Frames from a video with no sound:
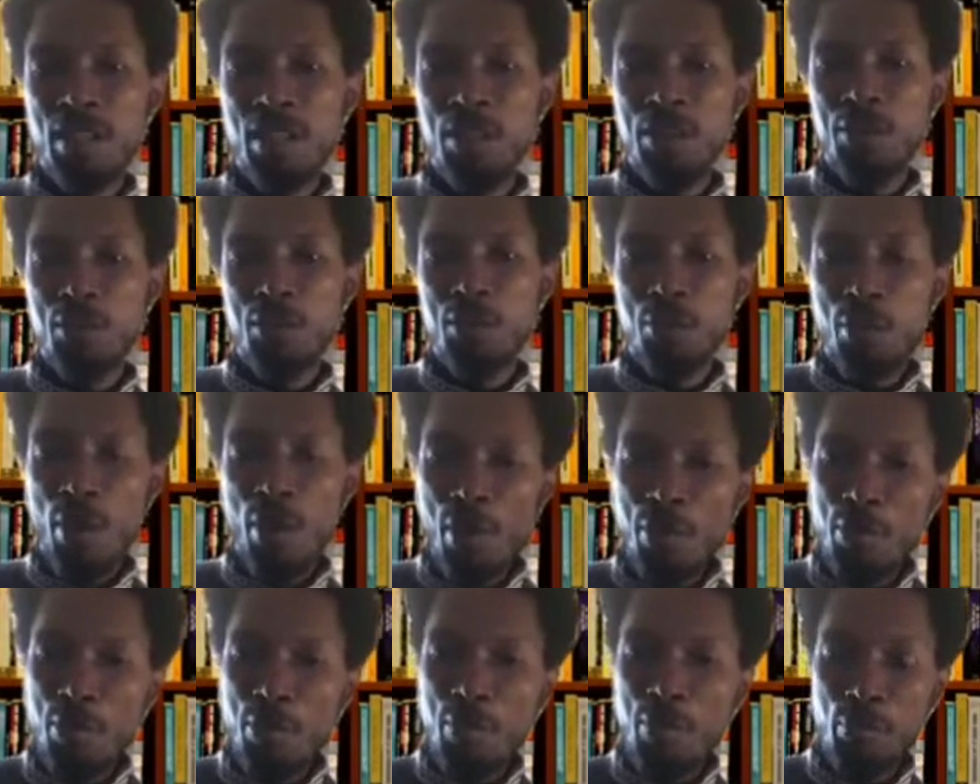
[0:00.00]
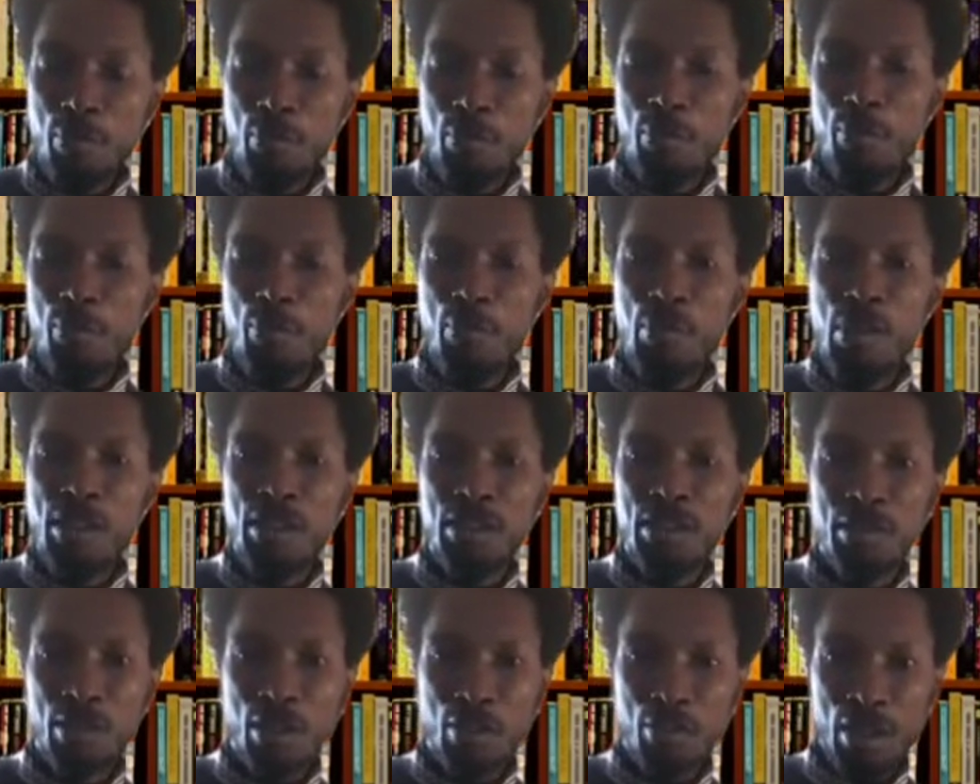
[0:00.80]
So when we make
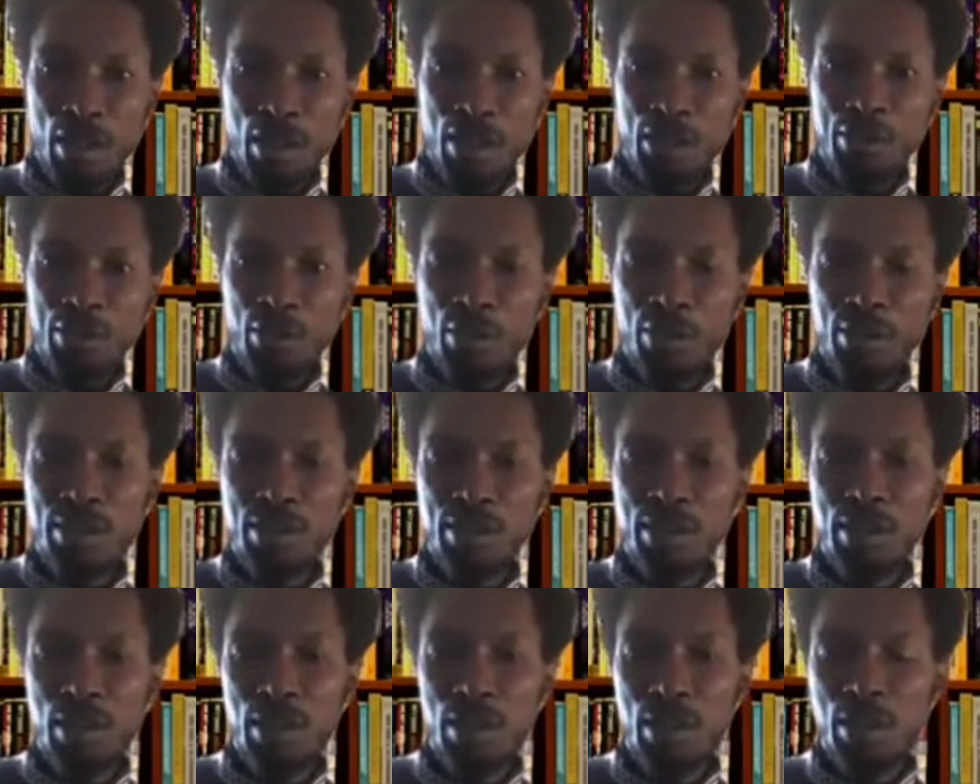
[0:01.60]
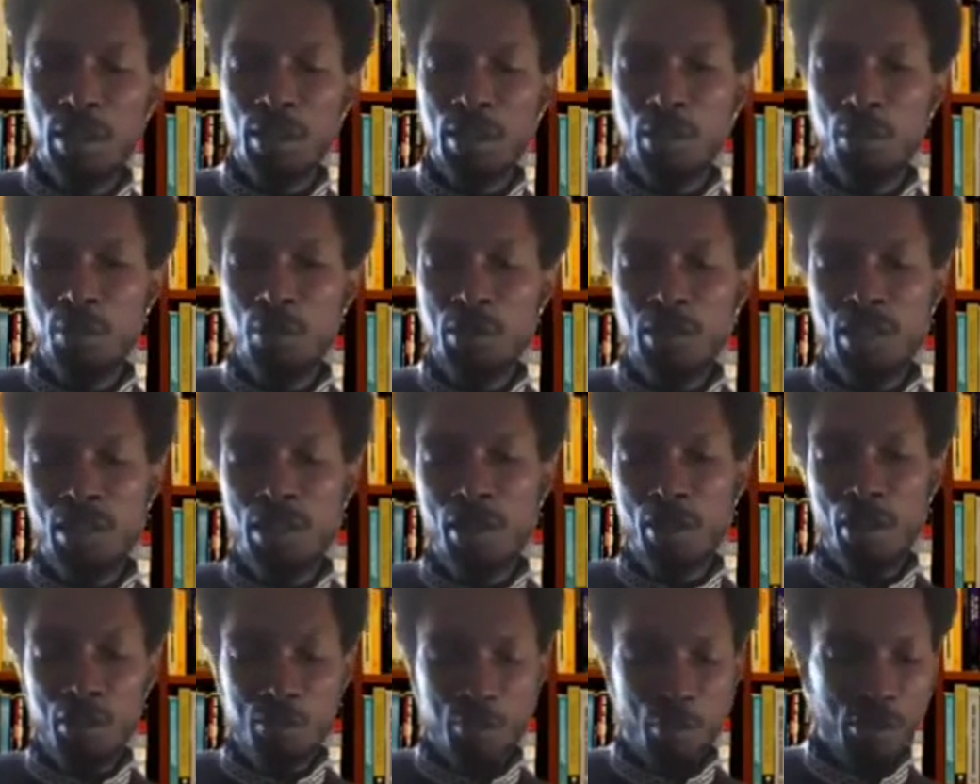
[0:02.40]
these revelations, which in the
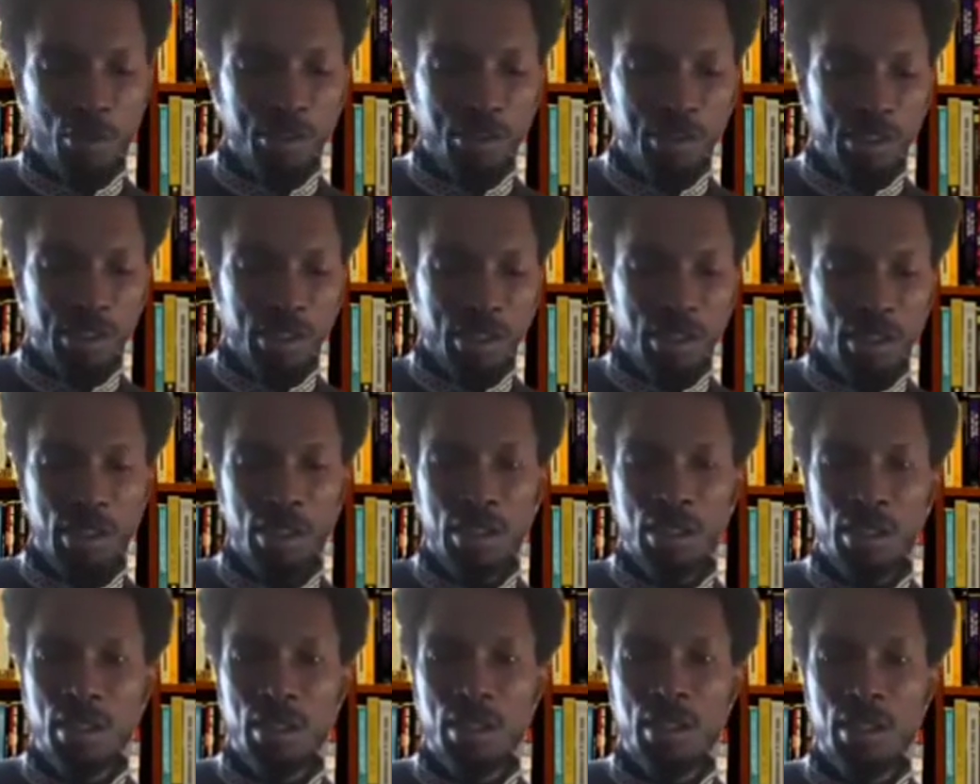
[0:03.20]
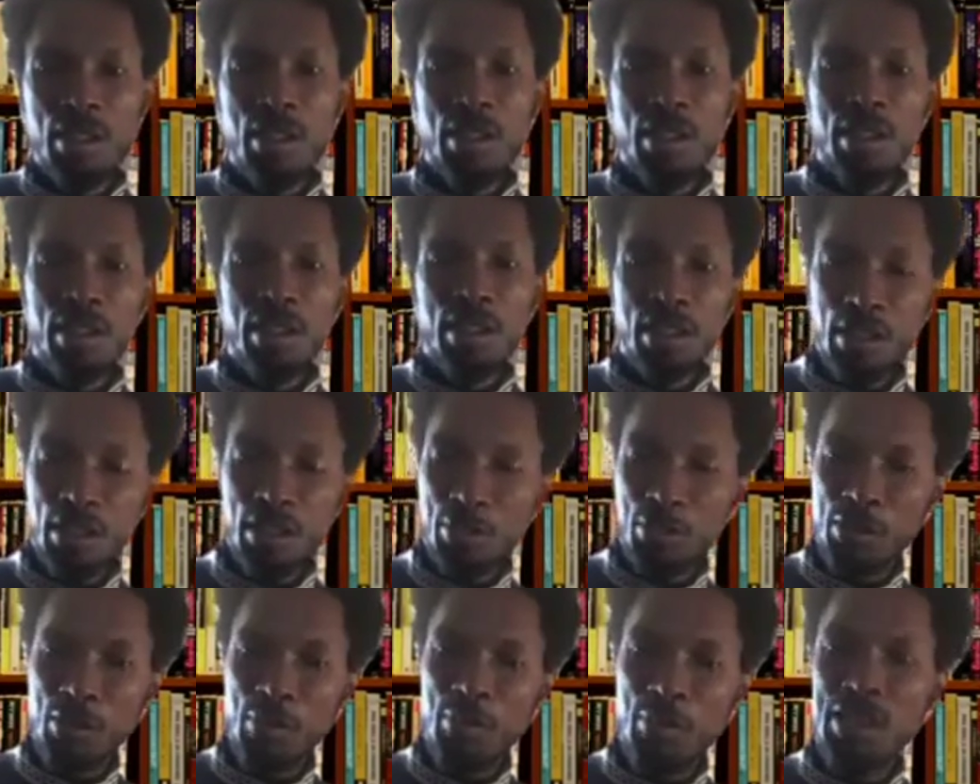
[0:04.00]
response say, it
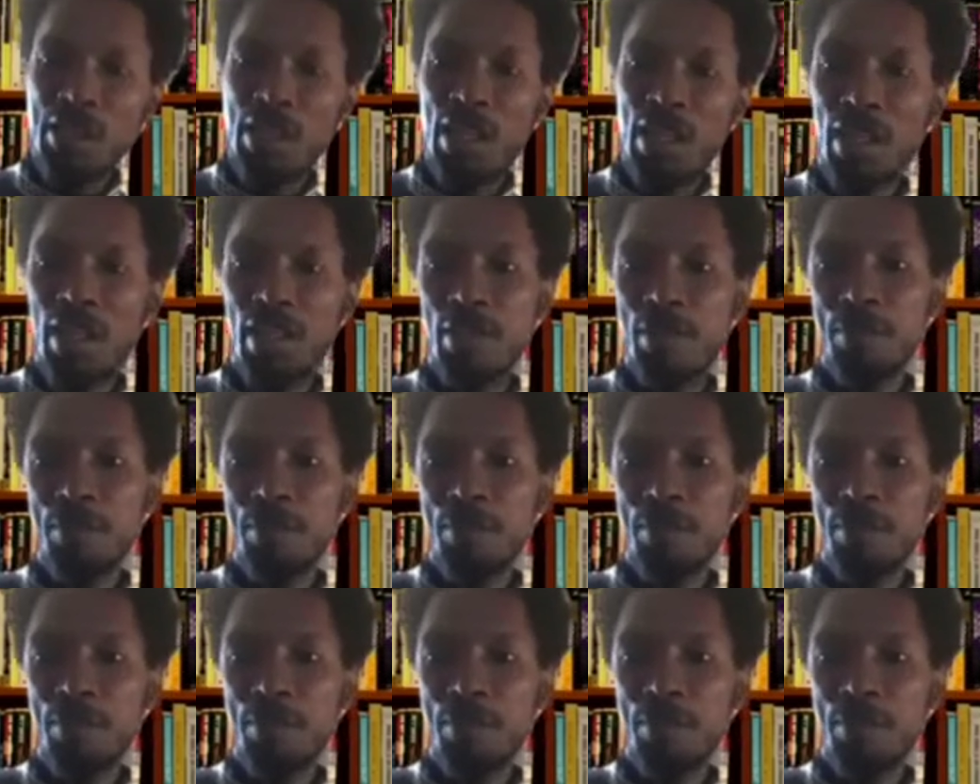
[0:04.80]
was a mistake.